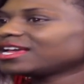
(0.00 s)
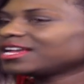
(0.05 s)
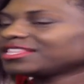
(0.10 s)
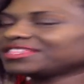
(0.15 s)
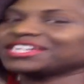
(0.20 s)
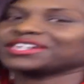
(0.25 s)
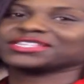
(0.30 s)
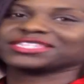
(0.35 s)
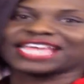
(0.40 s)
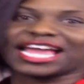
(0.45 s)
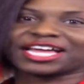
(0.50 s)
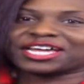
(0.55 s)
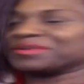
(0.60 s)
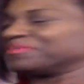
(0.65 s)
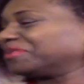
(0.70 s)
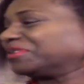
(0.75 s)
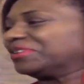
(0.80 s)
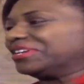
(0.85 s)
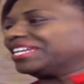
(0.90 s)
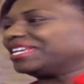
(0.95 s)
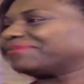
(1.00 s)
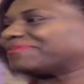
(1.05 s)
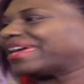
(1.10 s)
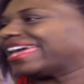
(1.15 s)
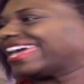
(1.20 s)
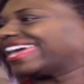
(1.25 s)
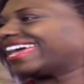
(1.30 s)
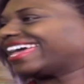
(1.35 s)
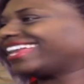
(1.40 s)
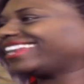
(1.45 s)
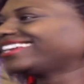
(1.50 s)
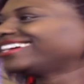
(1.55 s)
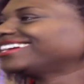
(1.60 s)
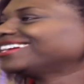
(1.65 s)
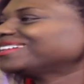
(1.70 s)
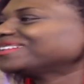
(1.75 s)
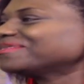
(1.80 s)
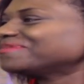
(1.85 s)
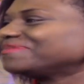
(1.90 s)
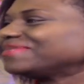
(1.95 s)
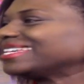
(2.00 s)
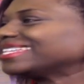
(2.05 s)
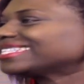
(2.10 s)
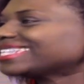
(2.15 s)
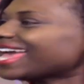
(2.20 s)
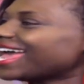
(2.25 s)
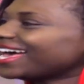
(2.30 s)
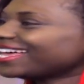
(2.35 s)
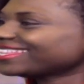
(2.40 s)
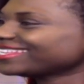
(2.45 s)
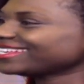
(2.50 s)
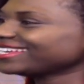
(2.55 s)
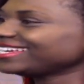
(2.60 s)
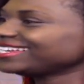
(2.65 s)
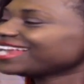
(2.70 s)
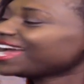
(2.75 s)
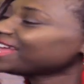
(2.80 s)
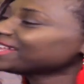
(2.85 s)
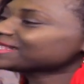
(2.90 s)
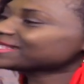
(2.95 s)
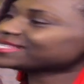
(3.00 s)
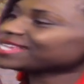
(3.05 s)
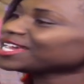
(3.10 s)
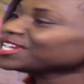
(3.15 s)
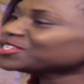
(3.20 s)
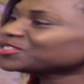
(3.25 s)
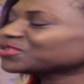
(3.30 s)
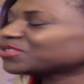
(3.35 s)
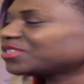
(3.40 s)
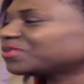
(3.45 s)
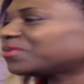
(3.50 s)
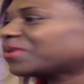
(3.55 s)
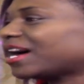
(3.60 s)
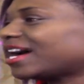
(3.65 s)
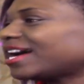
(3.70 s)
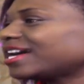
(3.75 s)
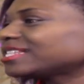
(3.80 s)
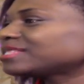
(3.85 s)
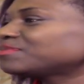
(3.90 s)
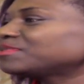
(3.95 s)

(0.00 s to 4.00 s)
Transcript: that community man mentality, not sexual wise,